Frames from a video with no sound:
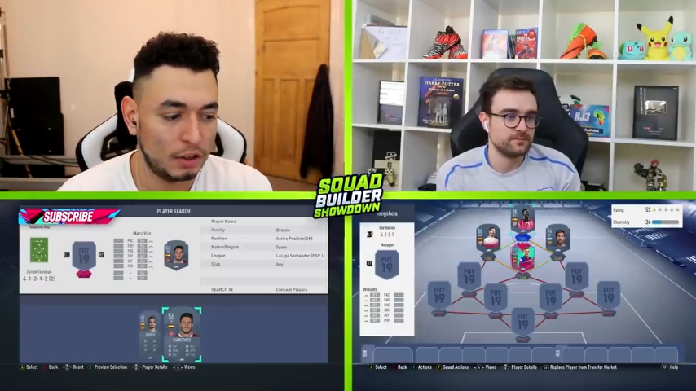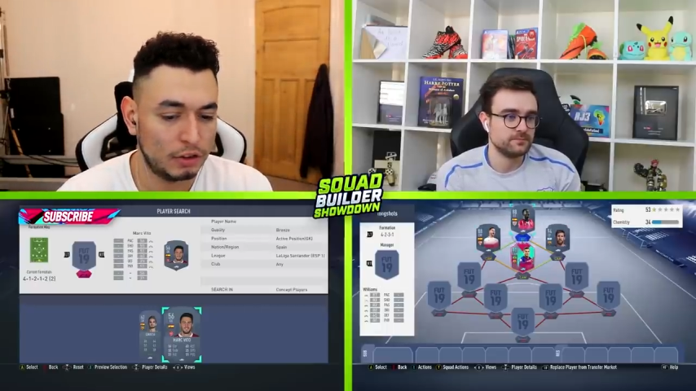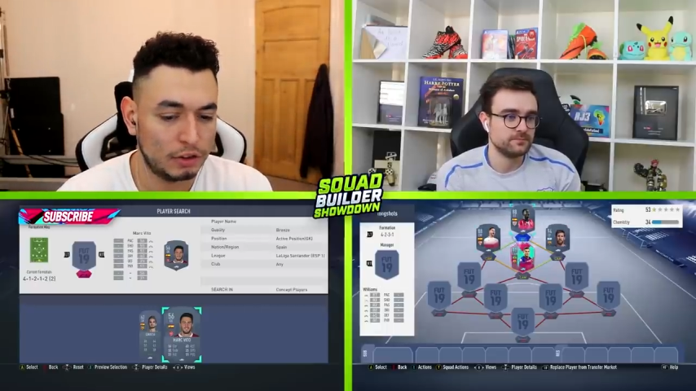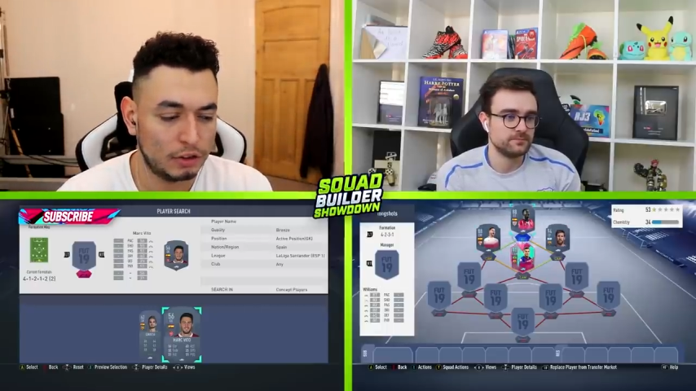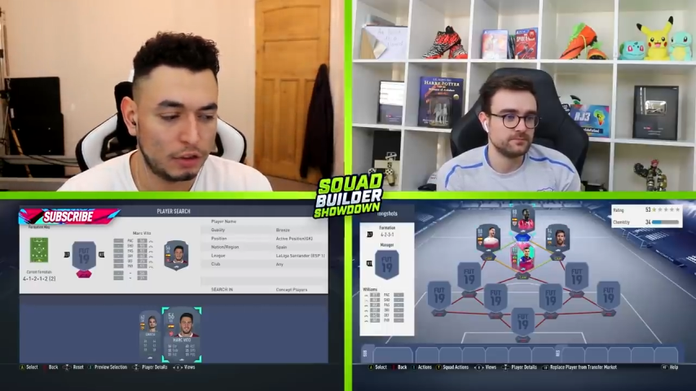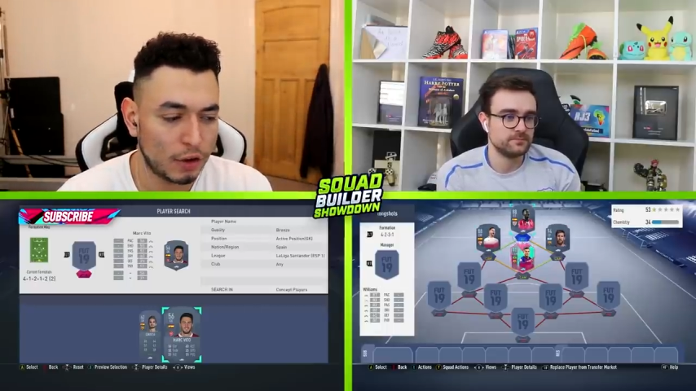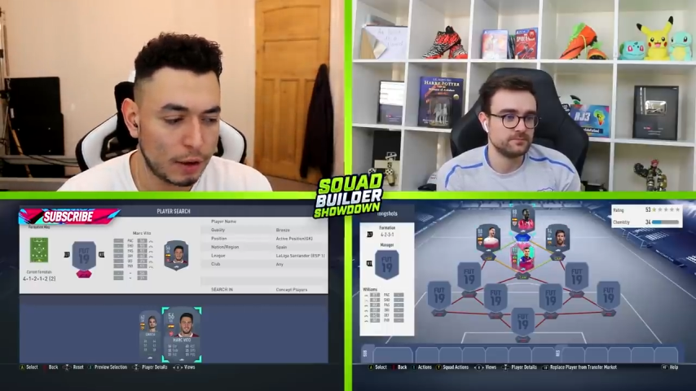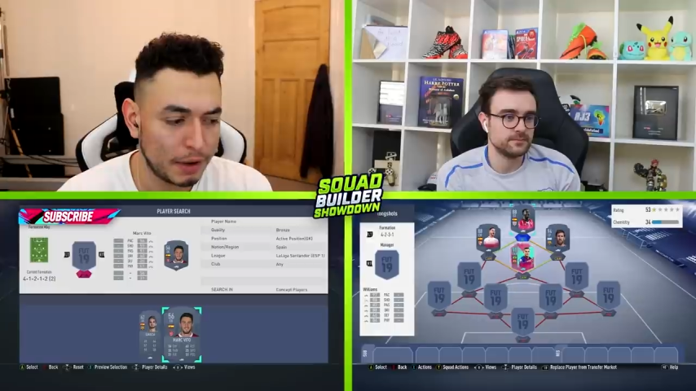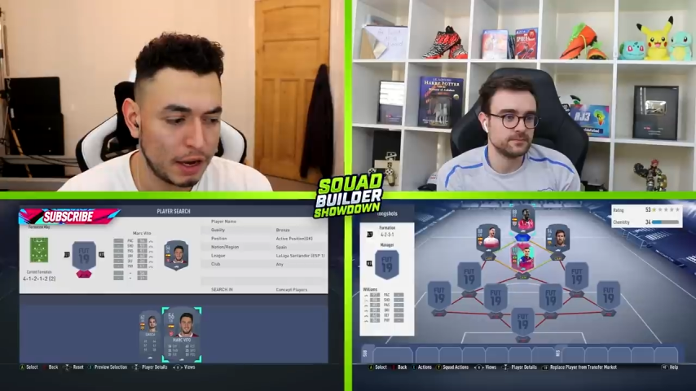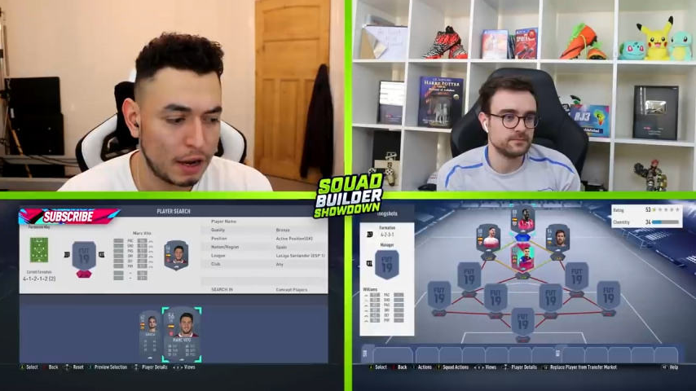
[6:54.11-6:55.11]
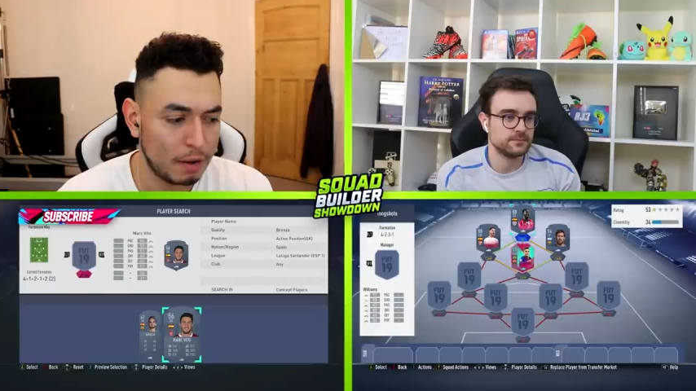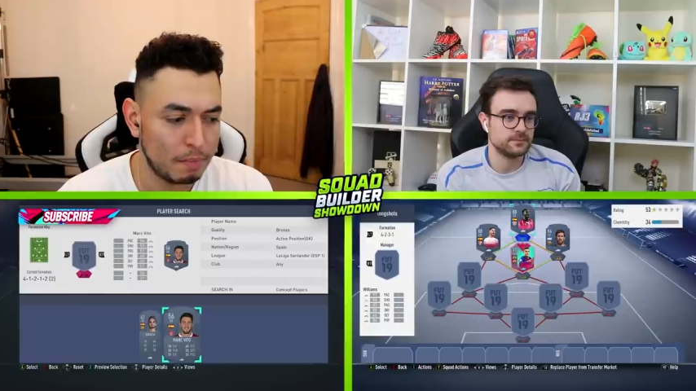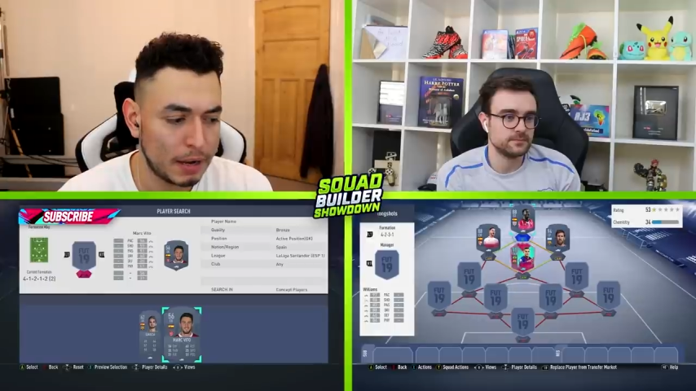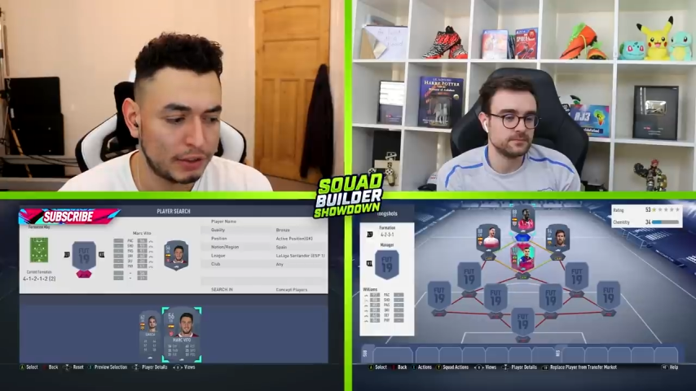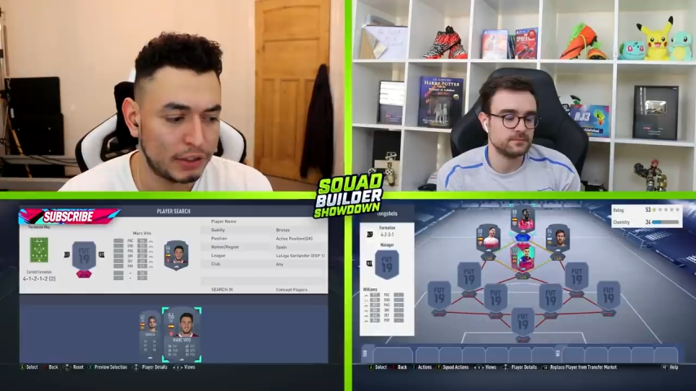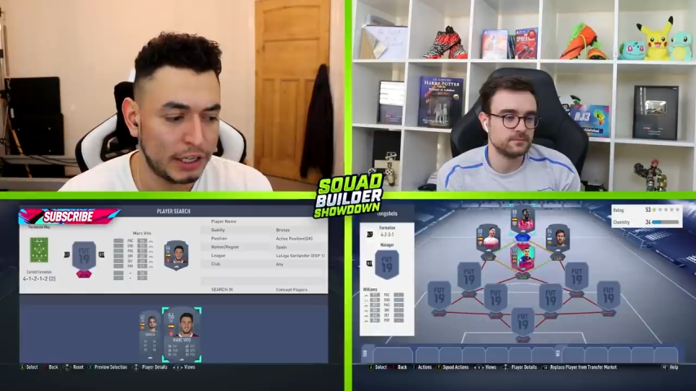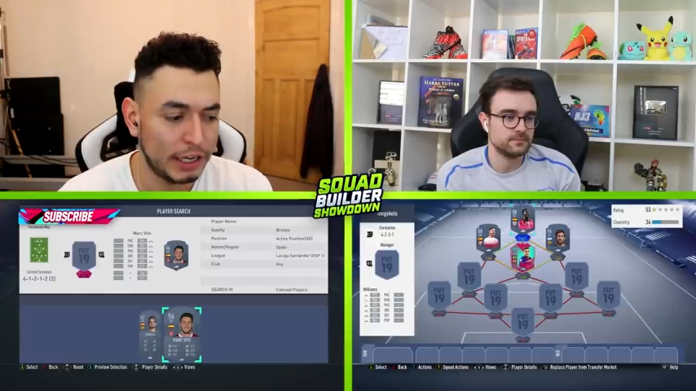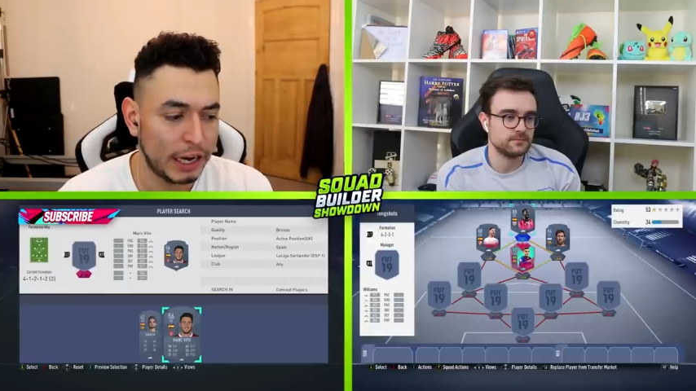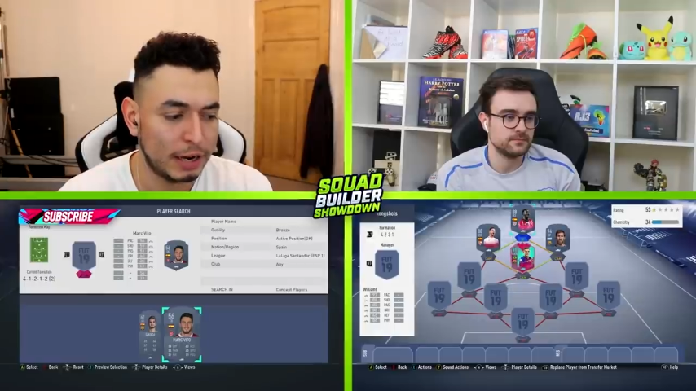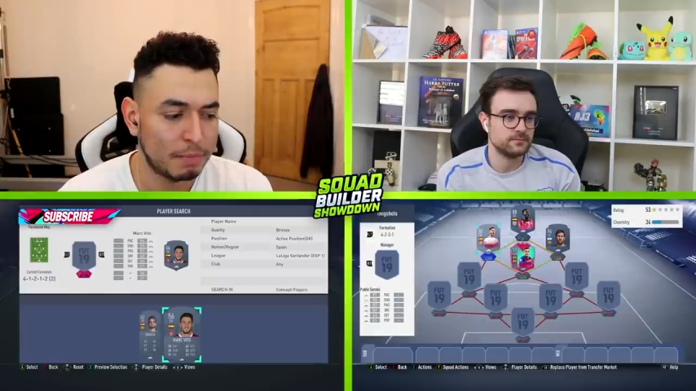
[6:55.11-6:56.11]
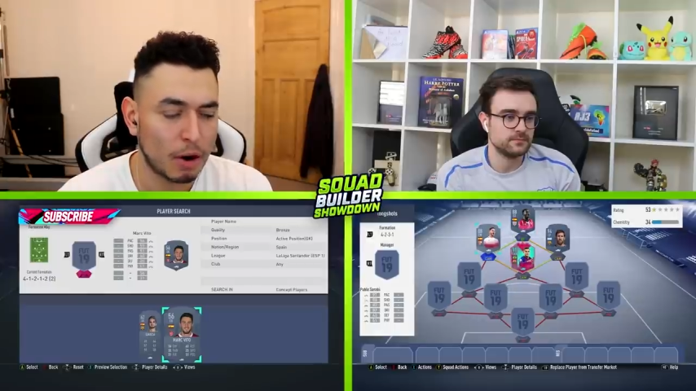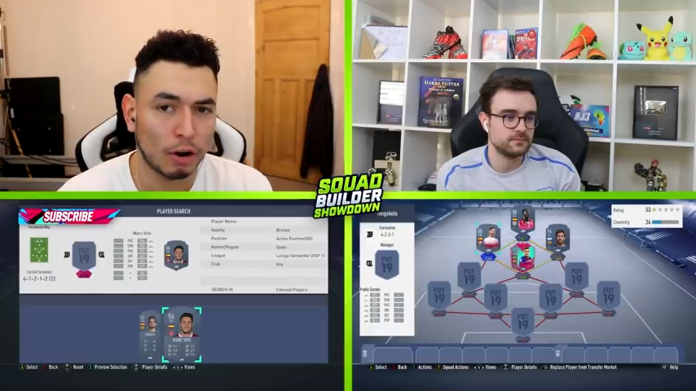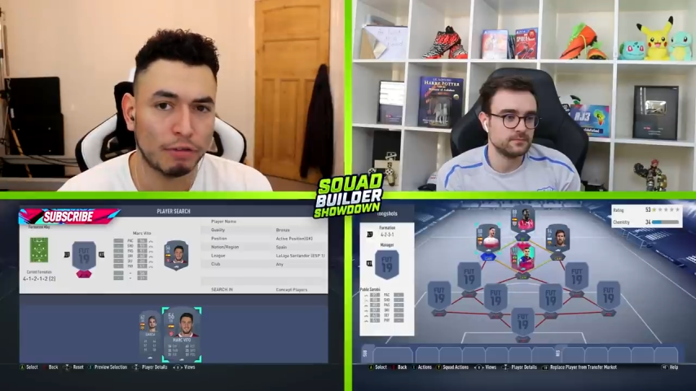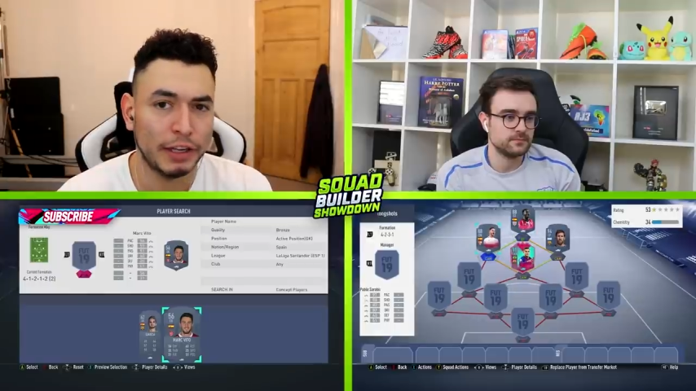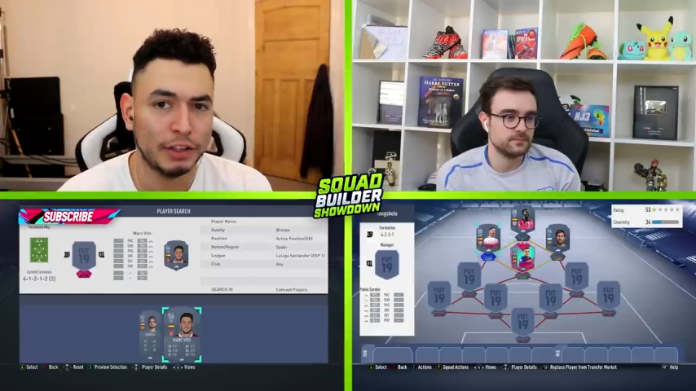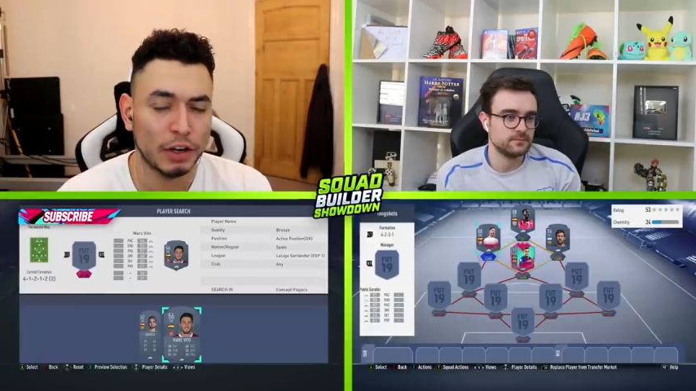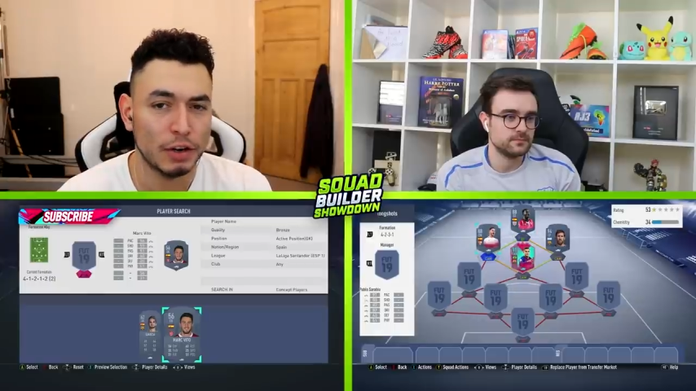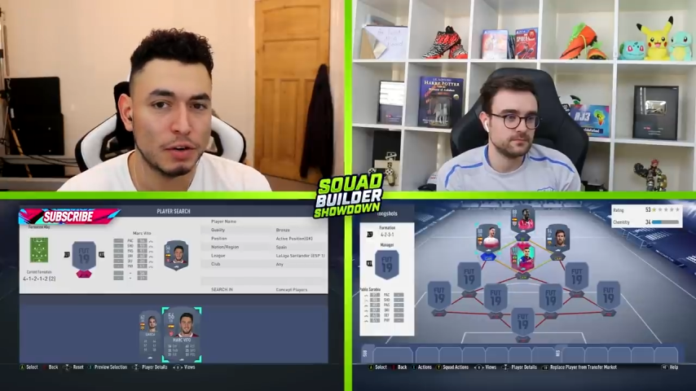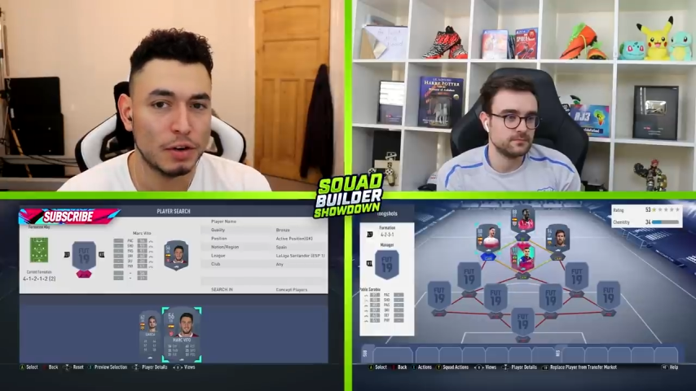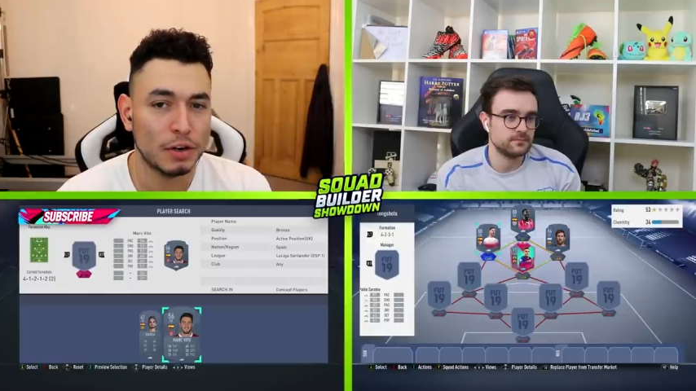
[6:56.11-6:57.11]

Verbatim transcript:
Speaker 1: Sarabia, Messi, and Mark Vito.